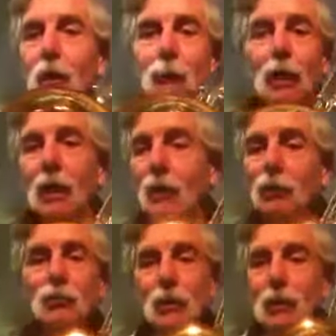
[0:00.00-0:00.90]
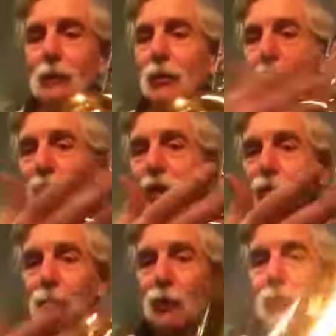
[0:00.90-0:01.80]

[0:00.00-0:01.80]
Uh, usually I get them, the bell's been